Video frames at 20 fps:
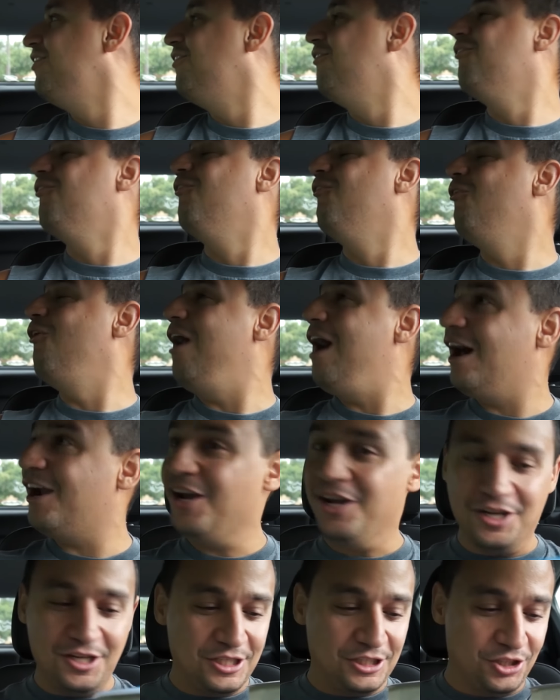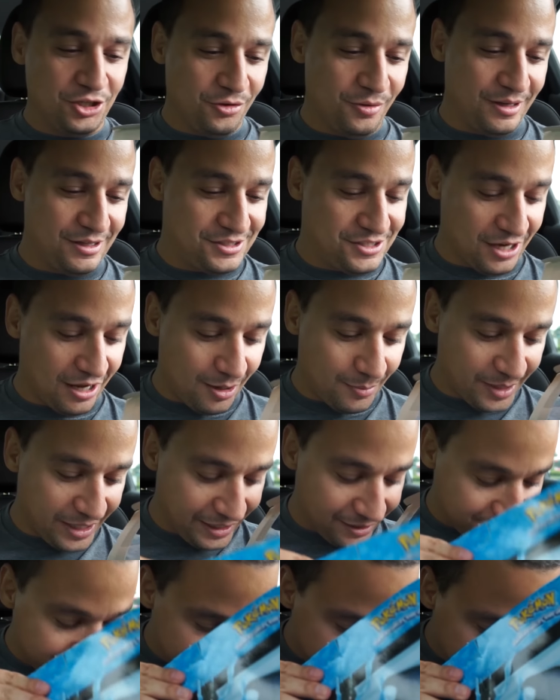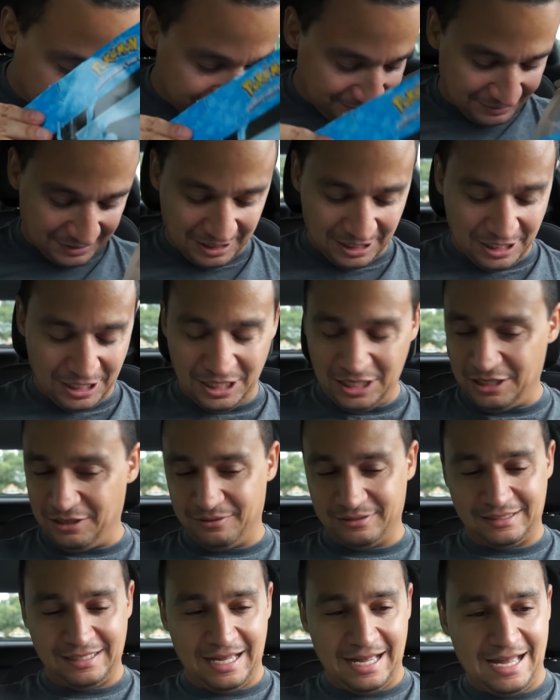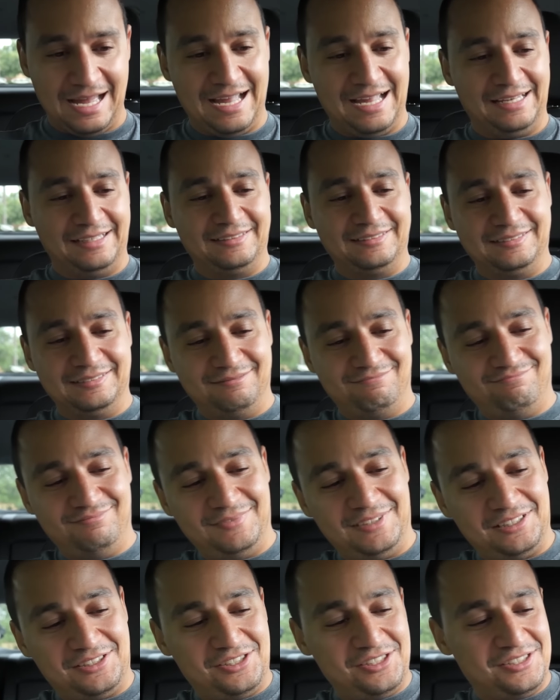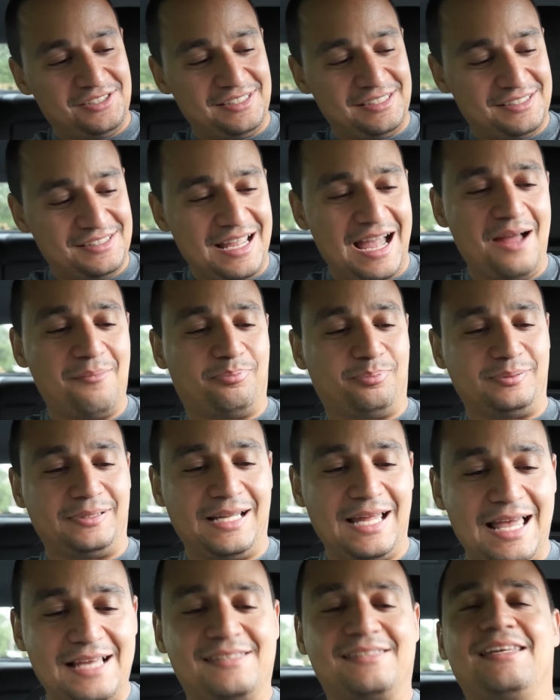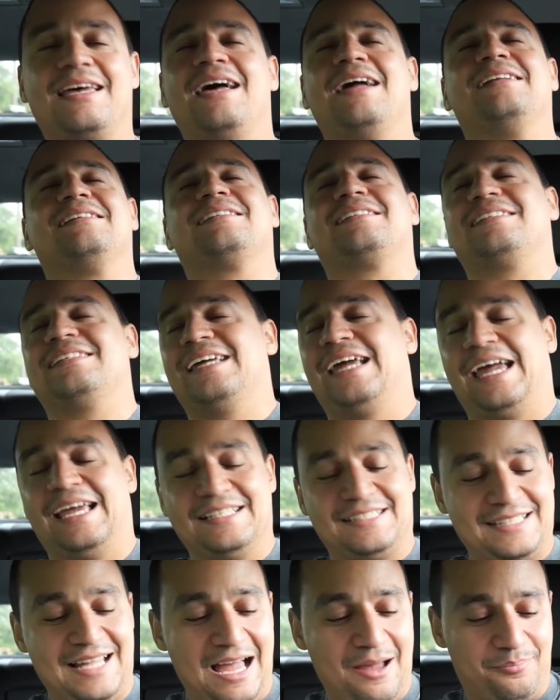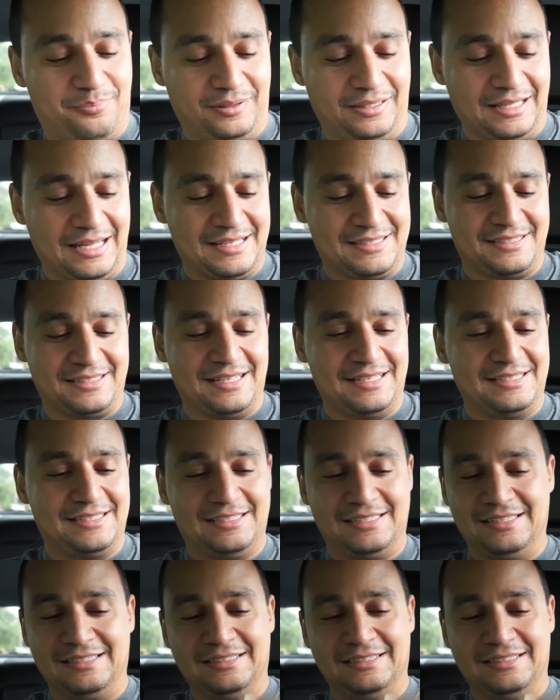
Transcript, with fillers: What are you doing, dummy? Oh god. This just is not pleasant. It's not pleasant.